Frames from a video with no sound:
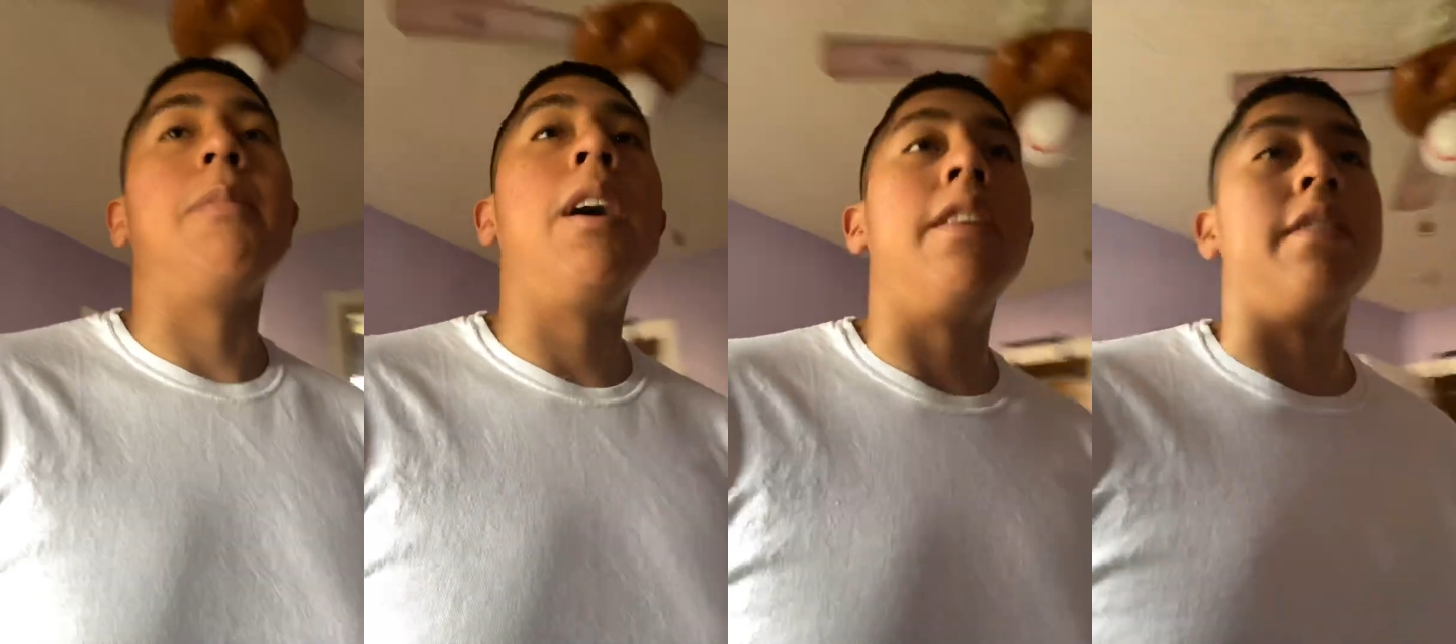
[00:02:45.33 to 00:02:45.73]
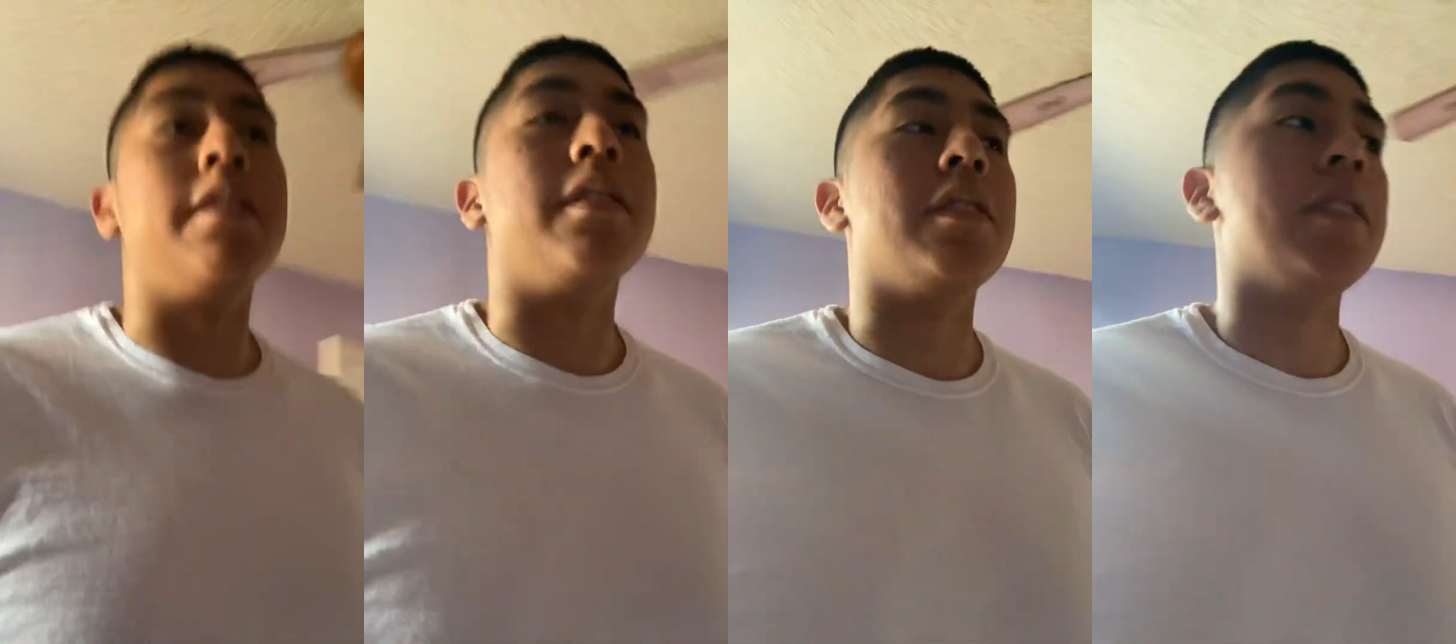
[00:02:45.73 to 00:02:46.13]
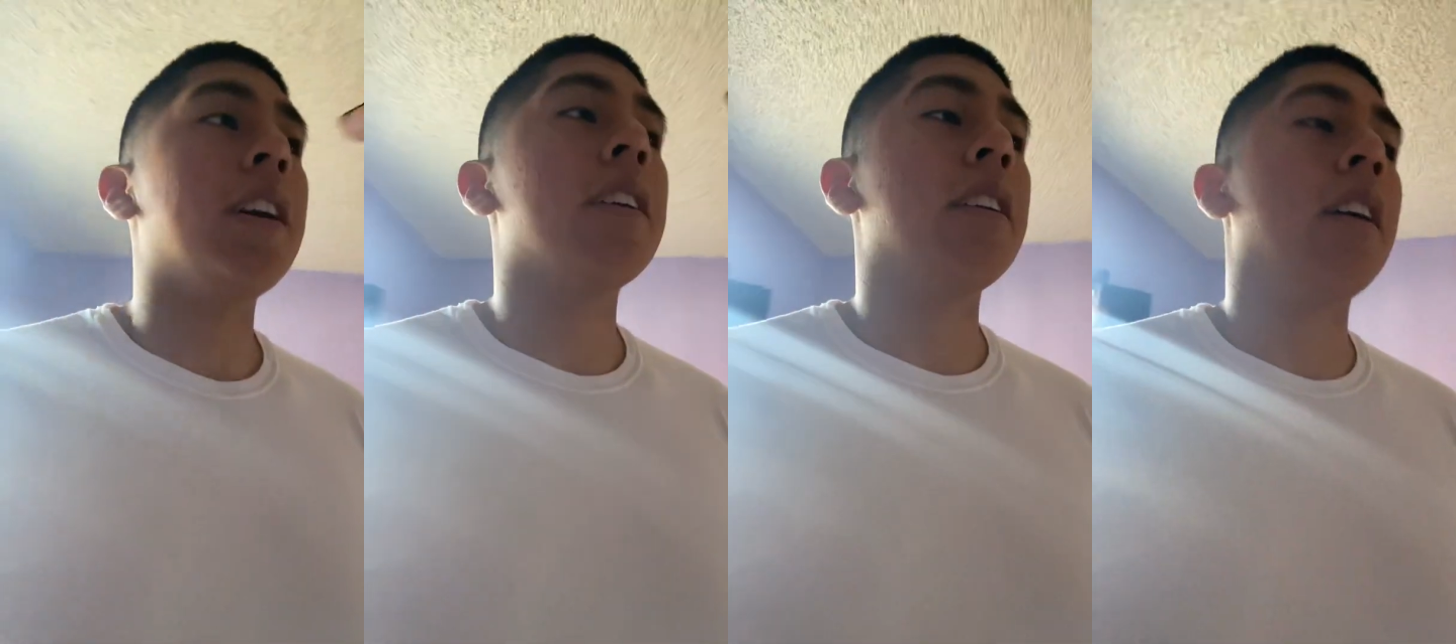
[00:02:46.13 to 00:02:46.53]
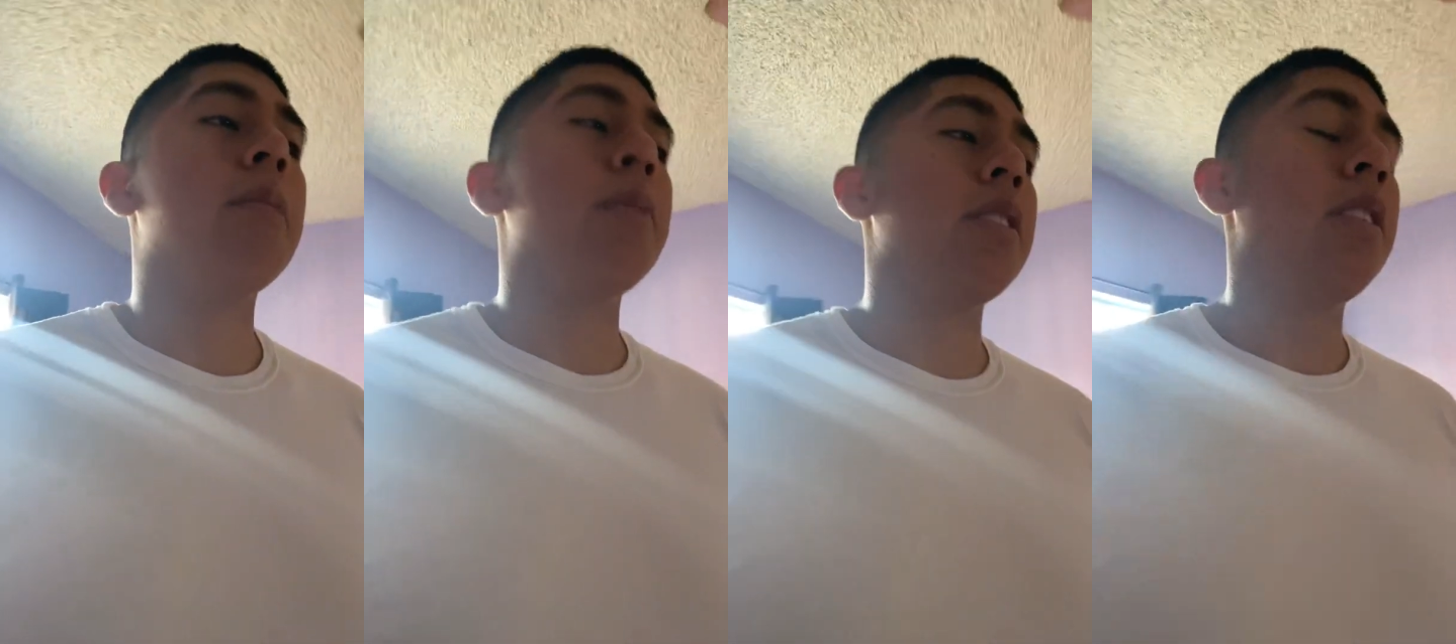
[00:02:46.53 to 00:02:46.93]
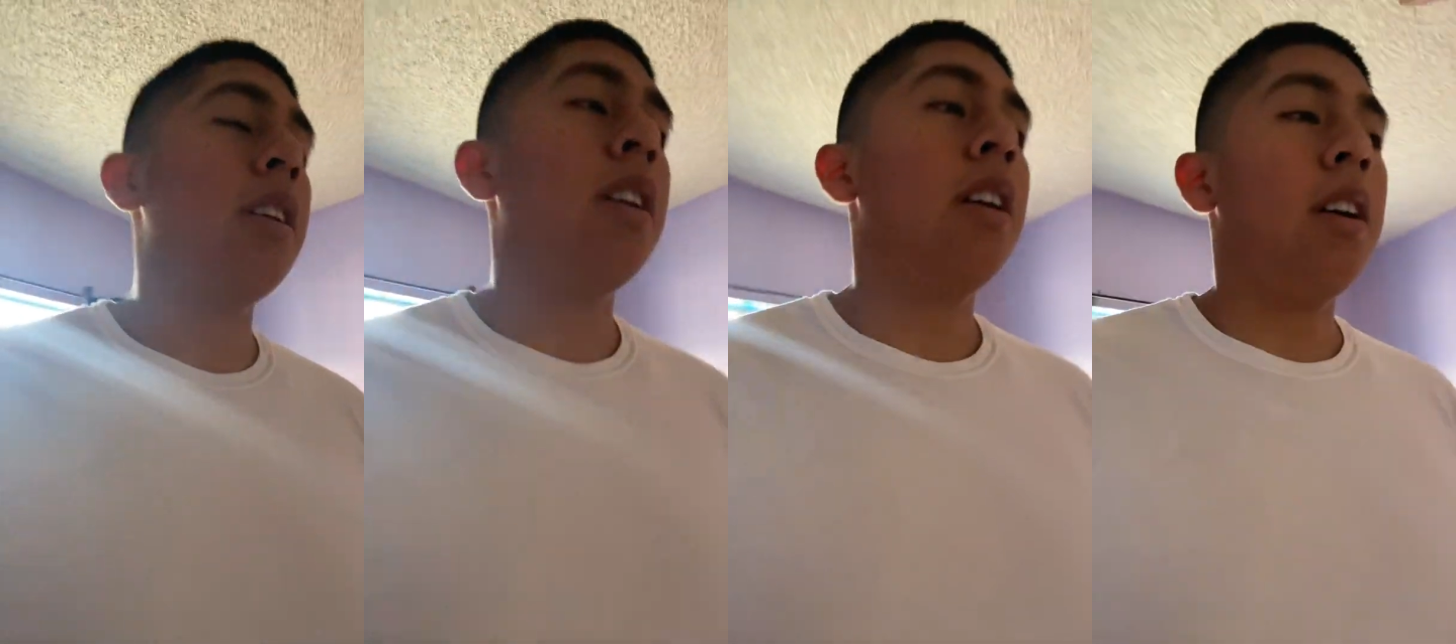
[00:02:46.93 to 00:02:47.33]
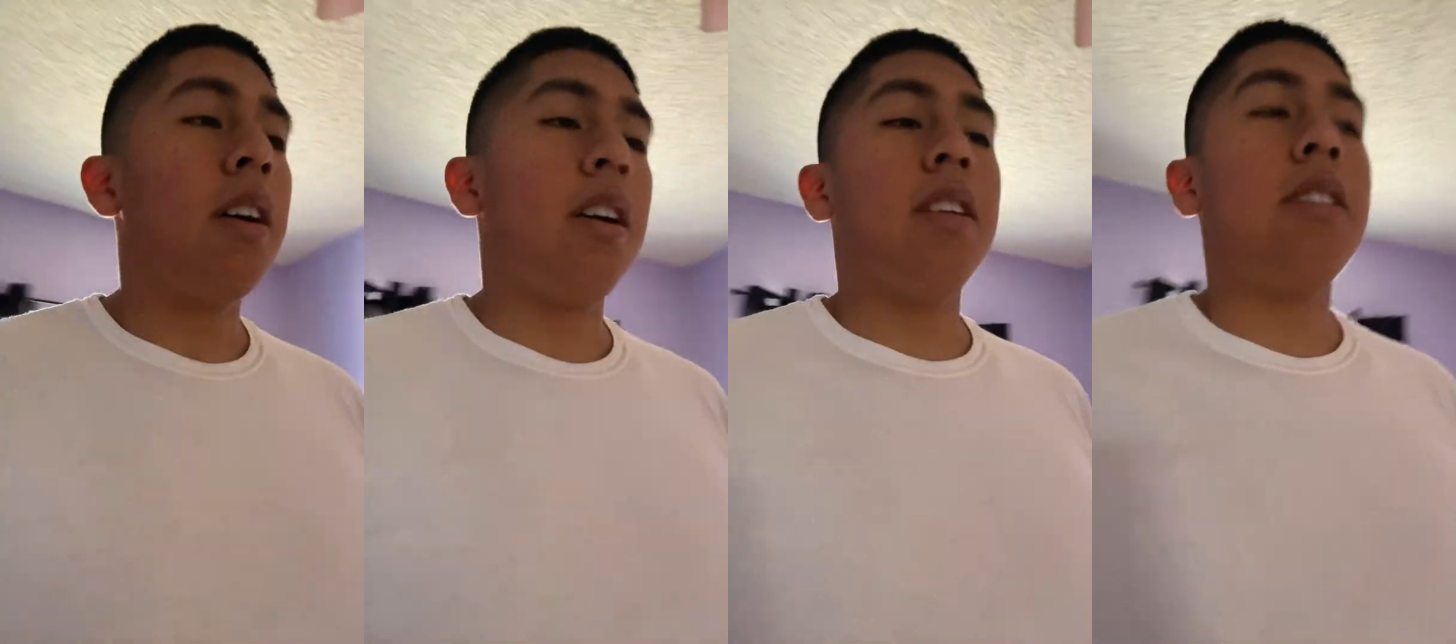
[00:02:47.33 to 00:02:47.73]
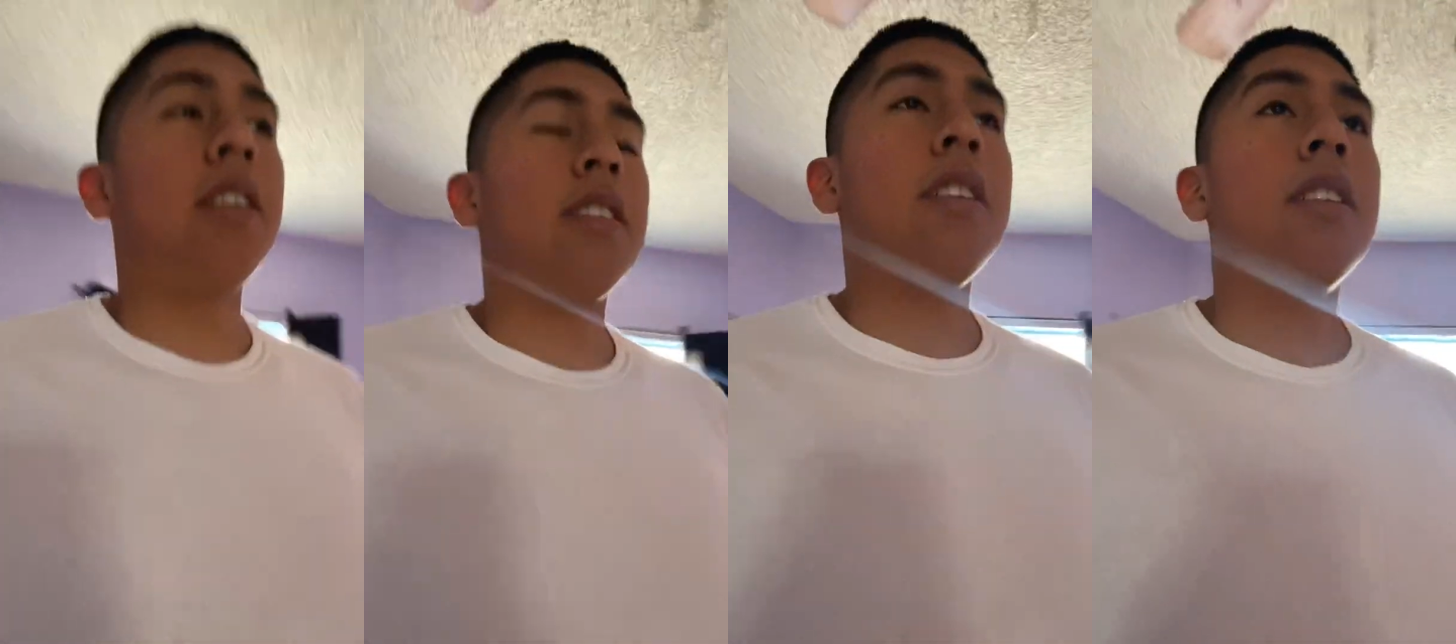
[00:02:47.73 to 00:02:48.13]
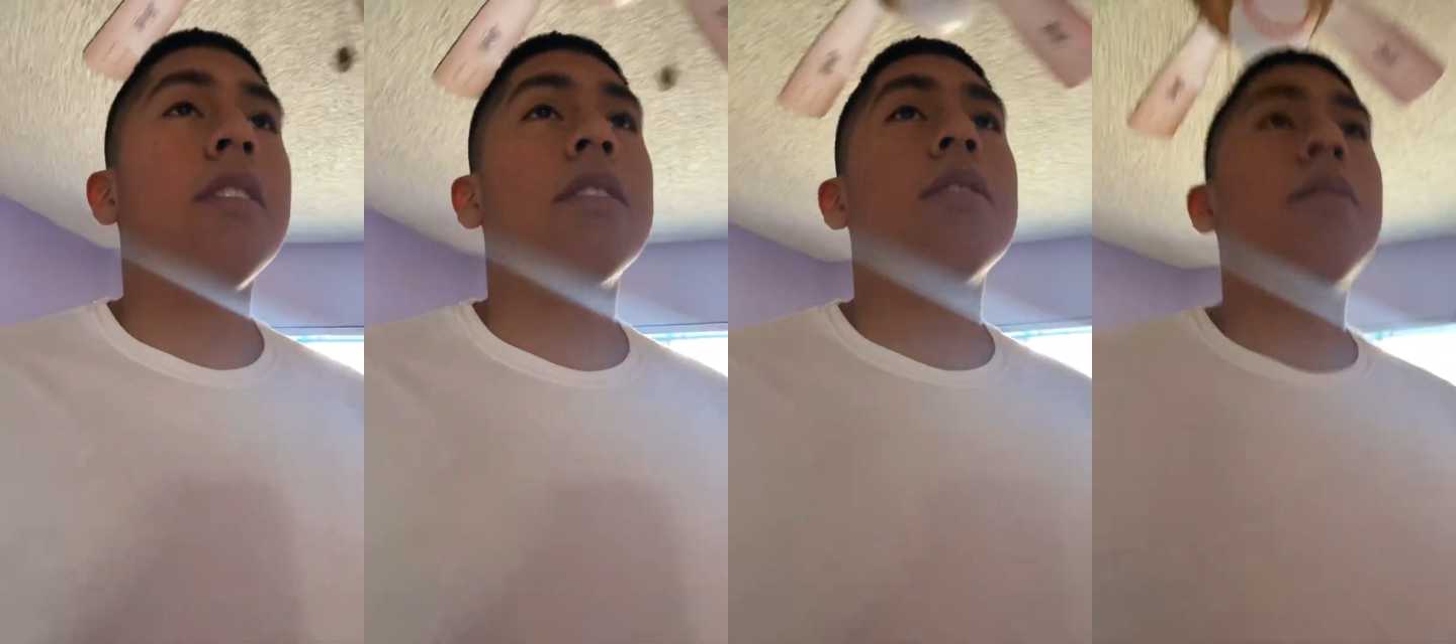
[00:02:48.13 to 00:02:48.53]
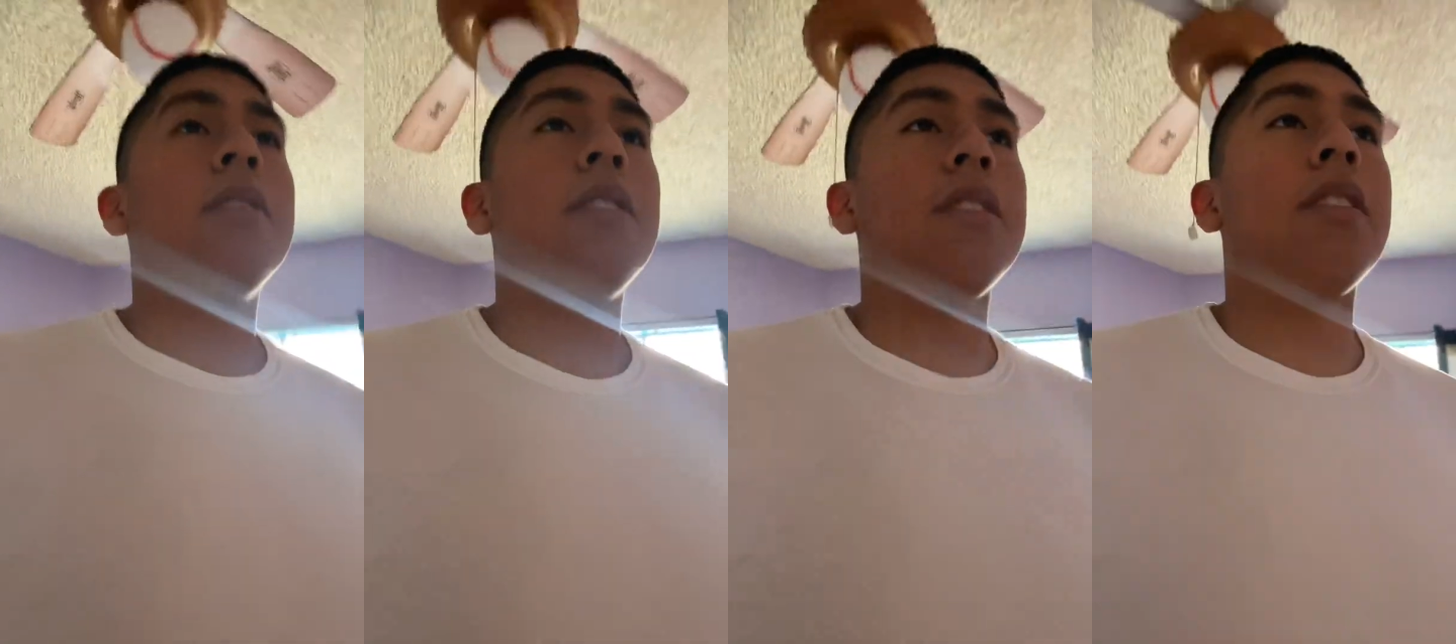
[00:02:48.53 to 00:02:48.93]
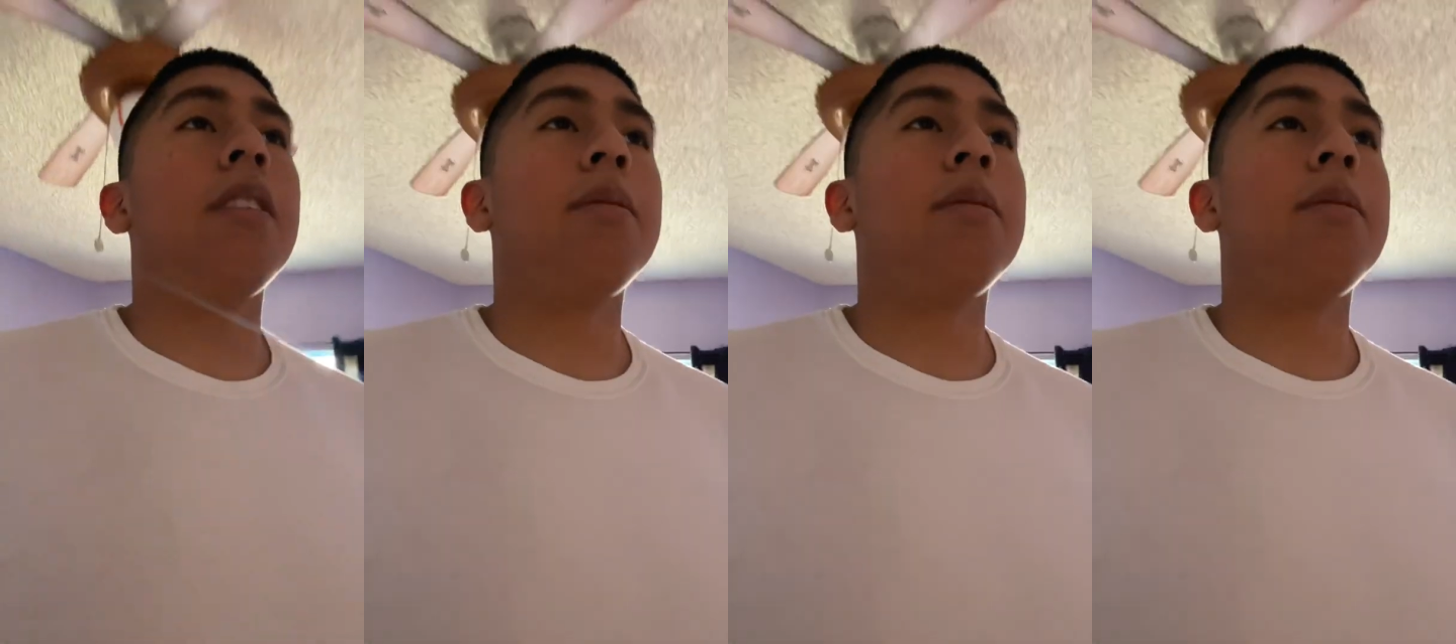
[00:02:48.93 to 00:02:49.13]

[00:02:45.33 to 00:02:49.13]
mind is your neck alignment. Another thing is do